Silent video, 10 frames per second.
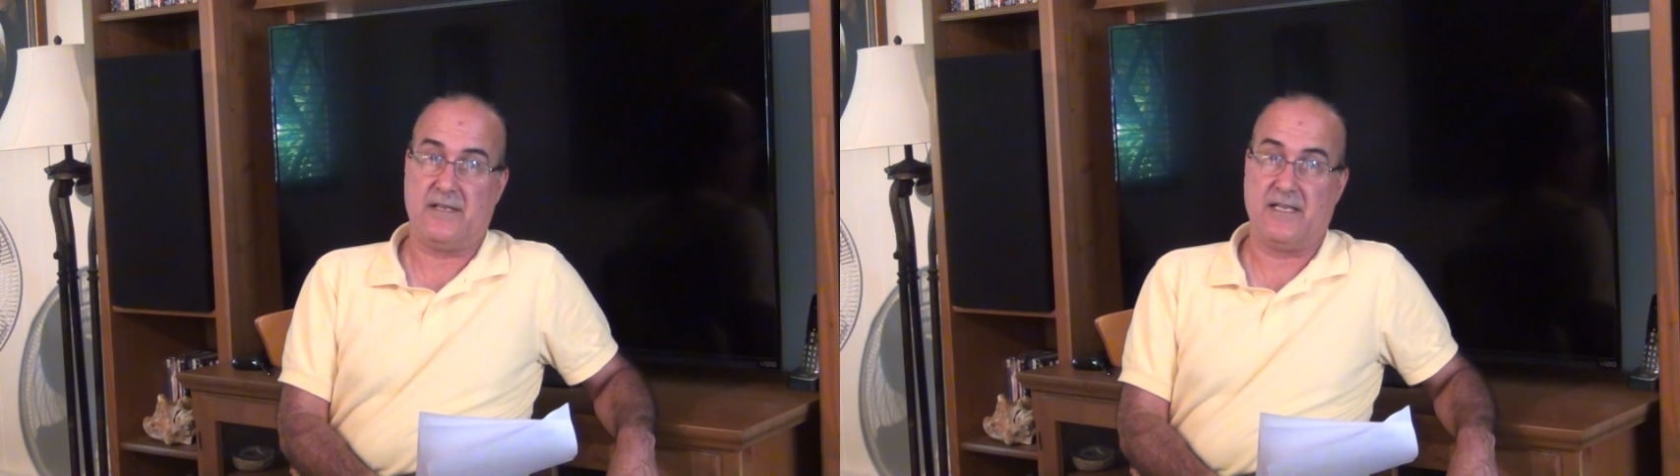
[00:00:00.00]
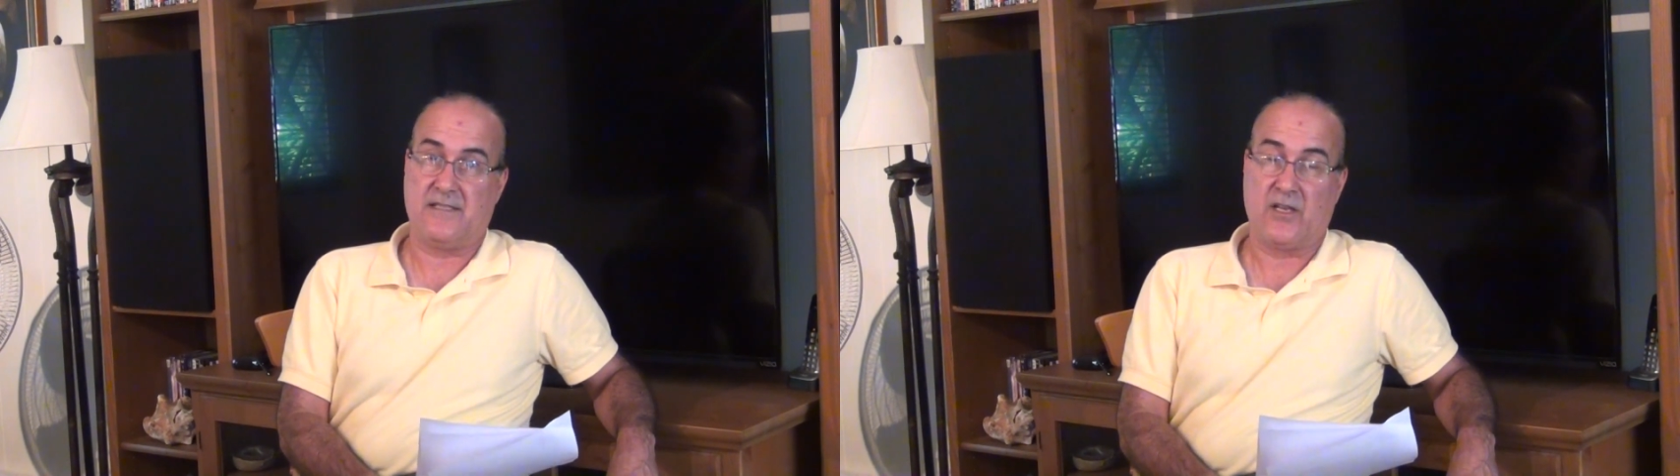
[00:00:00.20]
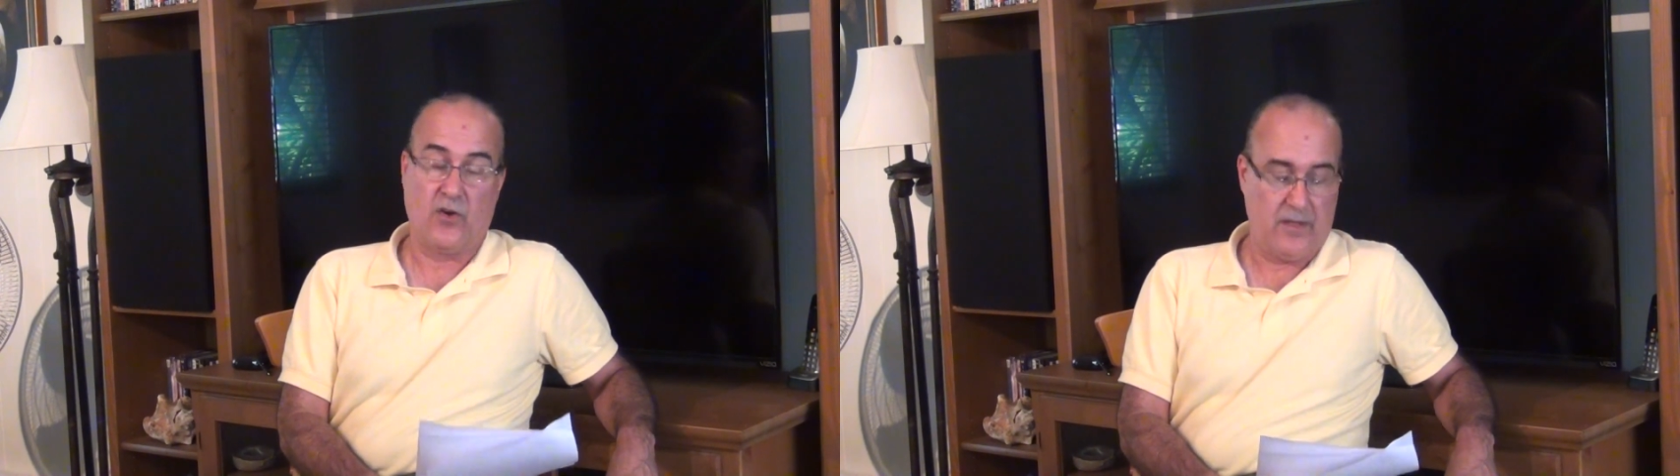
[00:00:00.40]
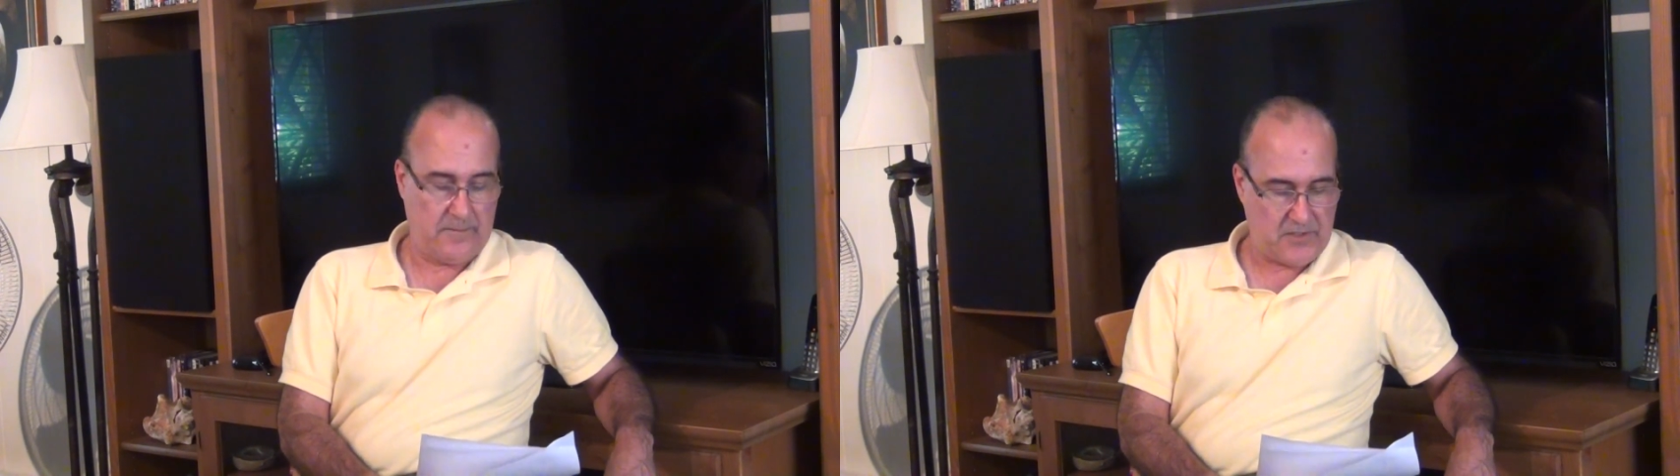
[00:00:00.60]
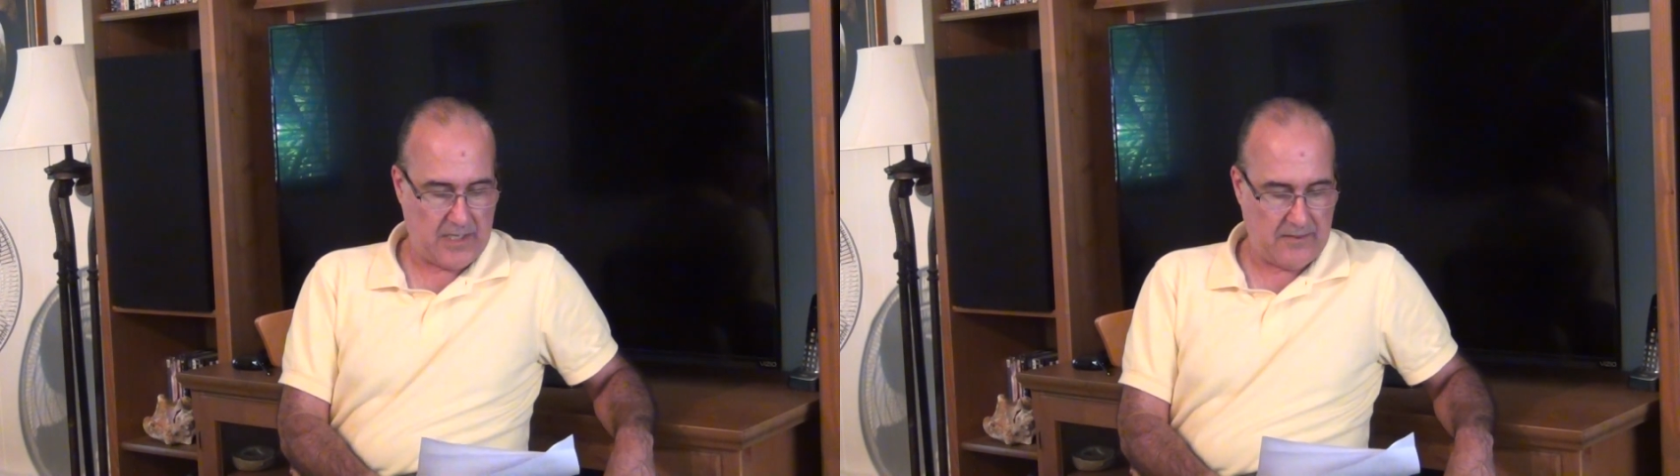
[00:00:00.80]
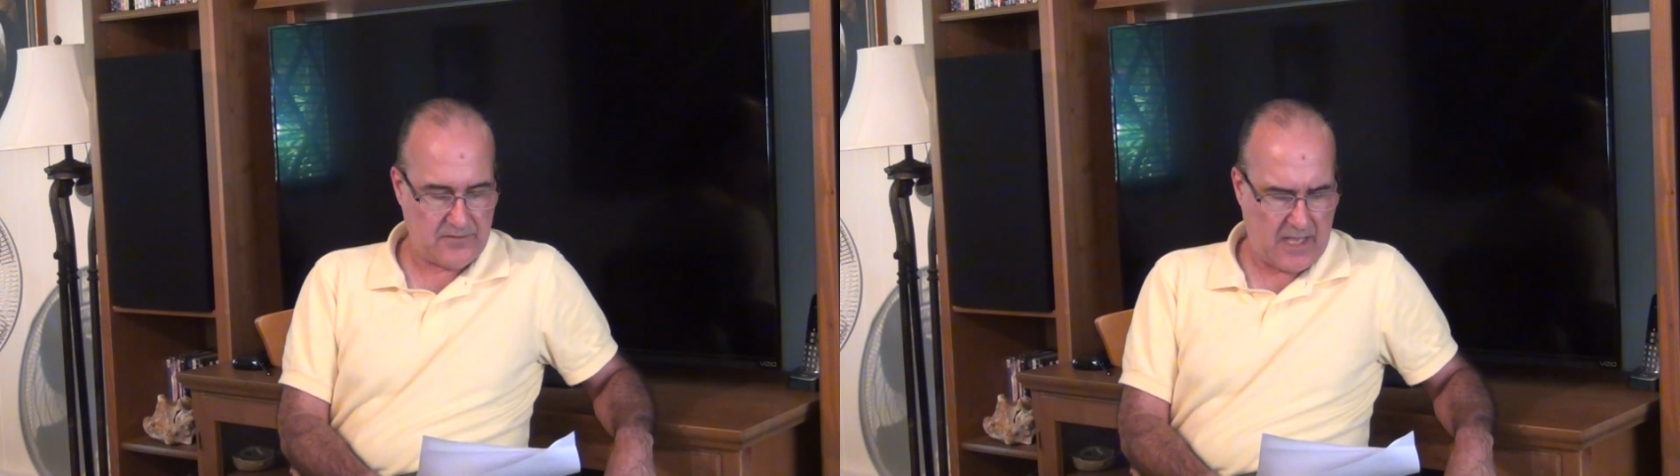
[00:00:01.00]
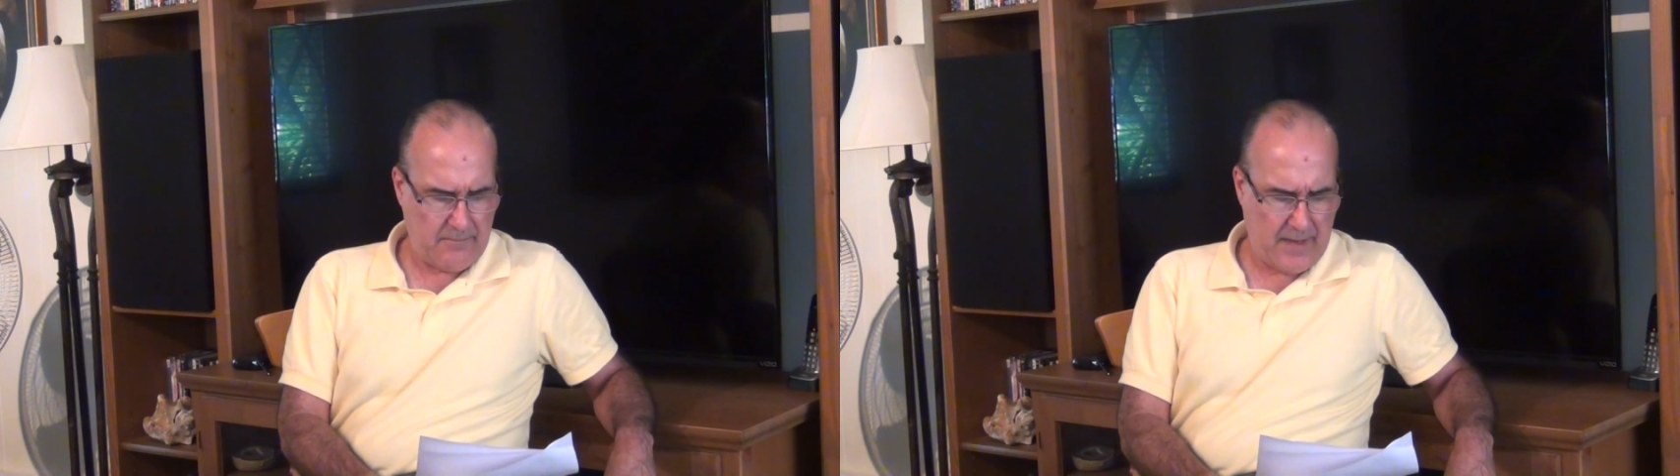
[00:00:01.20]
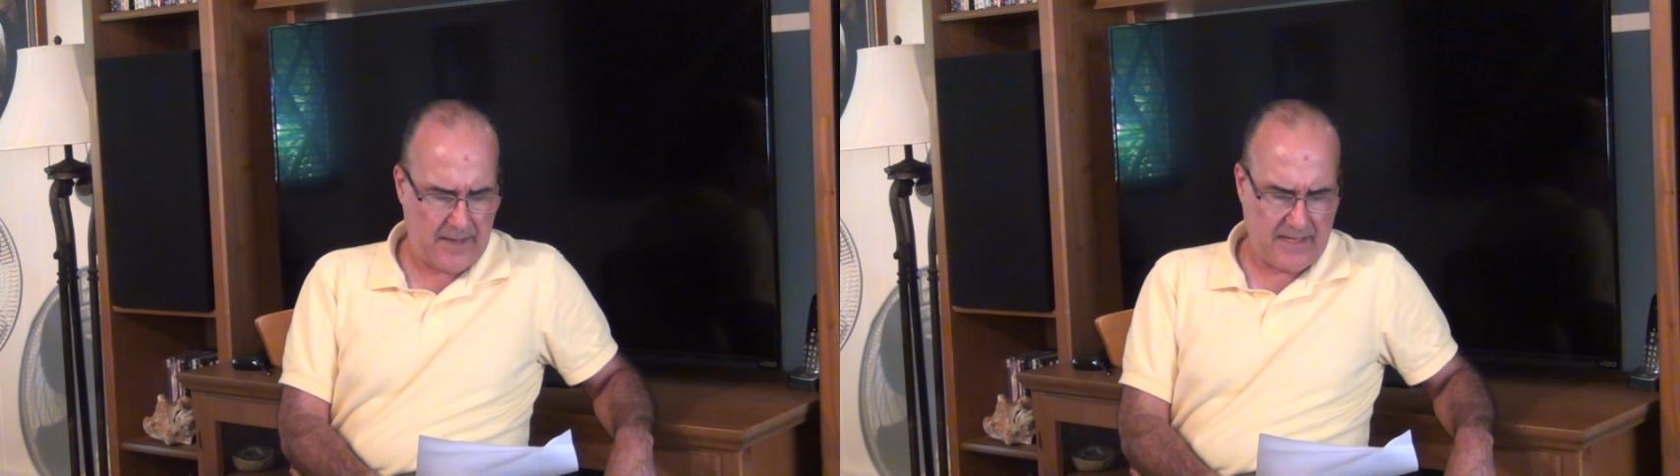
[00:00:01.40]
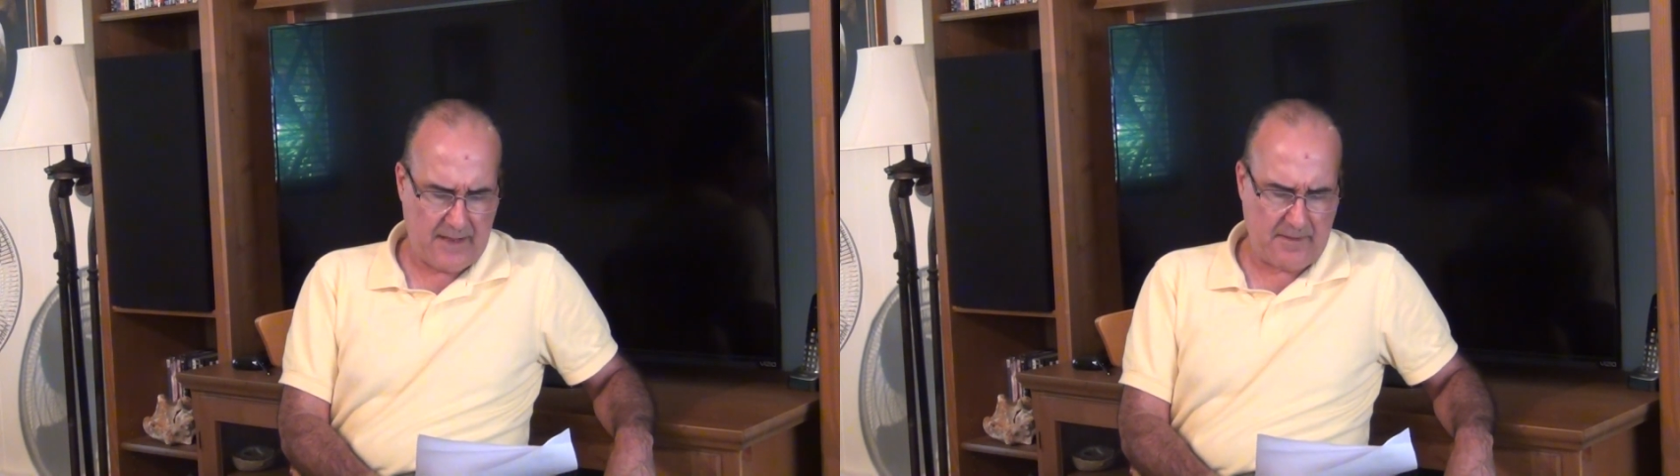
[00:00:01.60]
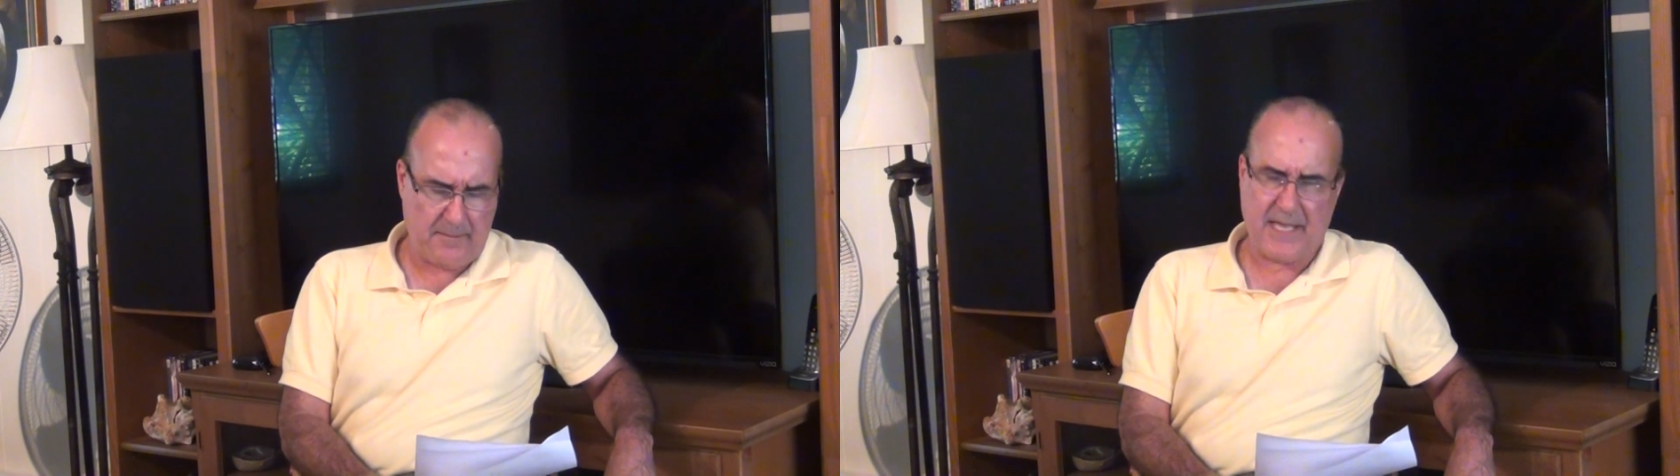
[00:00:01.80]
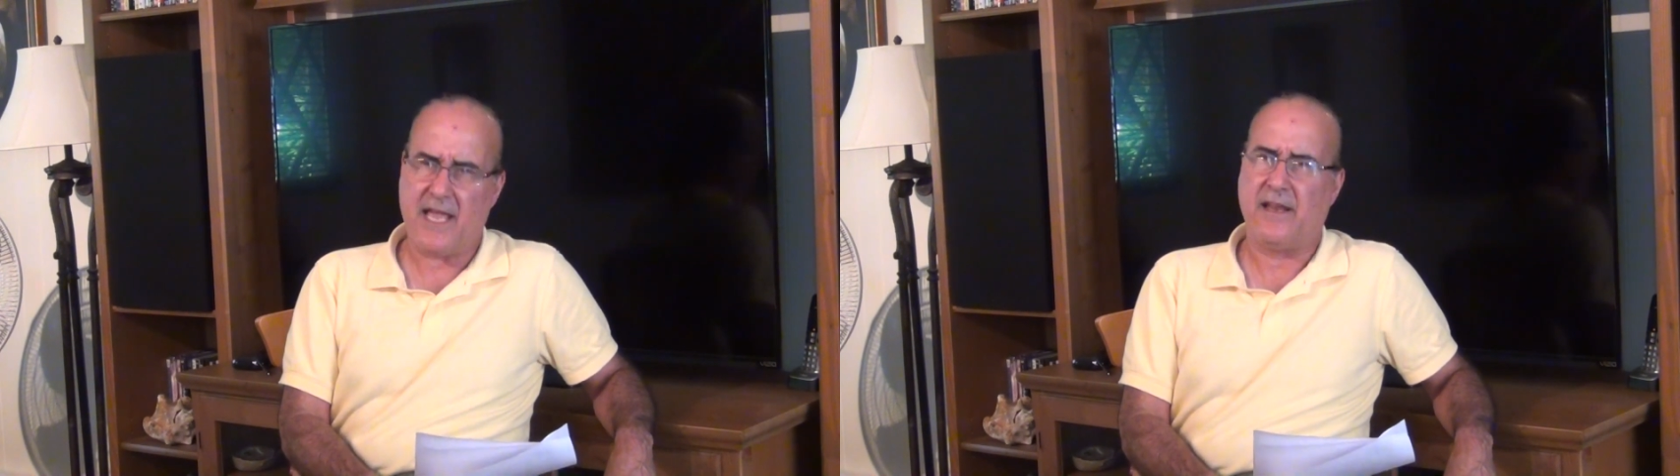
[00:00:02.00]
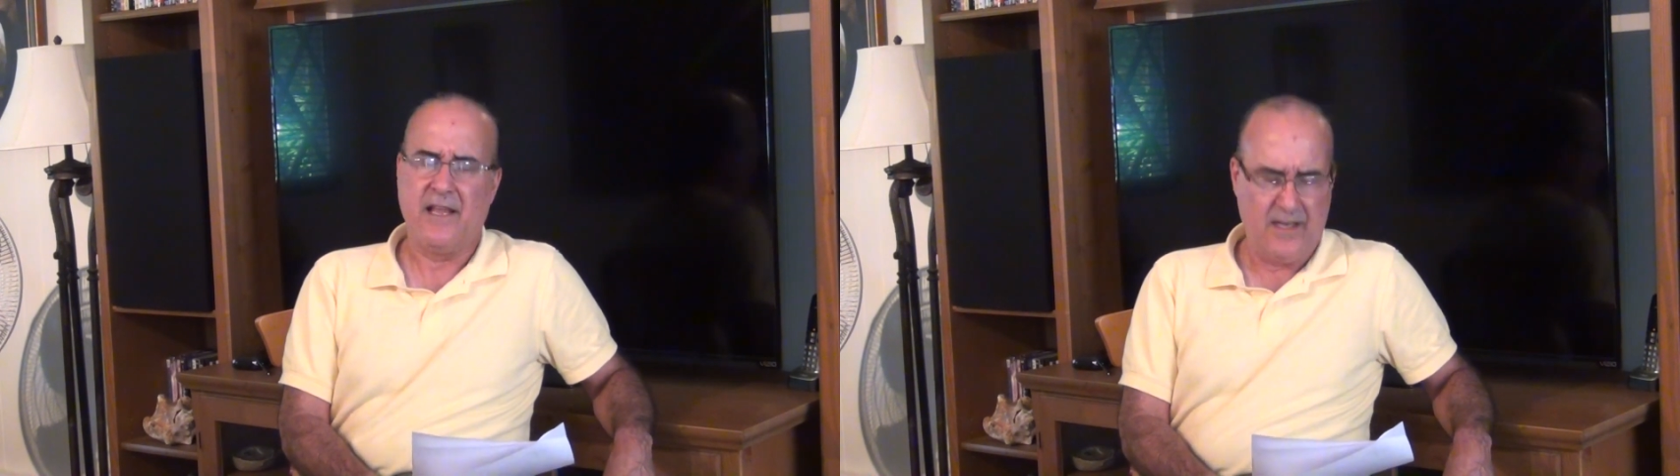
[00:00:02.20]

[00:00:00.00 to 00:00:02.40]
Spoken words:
as they call themselves, I'll name them again.